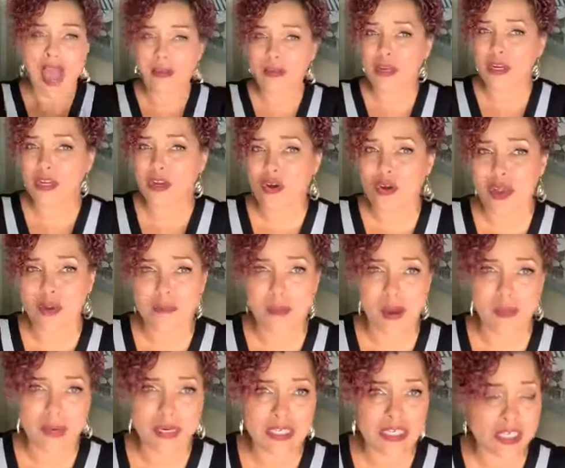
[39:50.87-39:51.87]
I'm going to go ahead
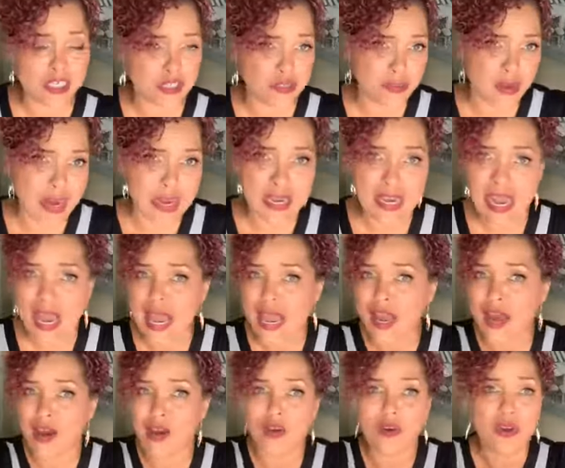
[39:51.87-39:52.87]
and buy my tickets right
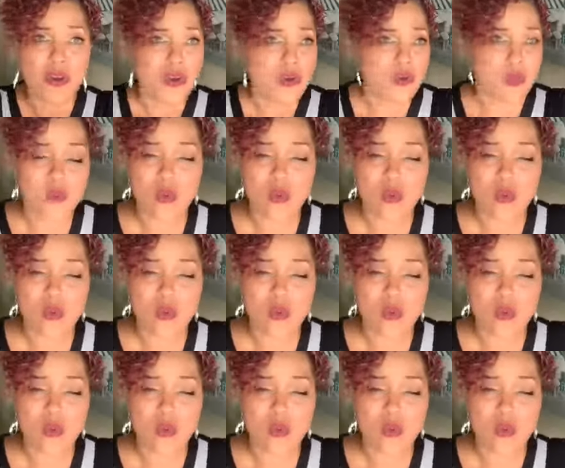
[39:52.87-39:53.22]
now.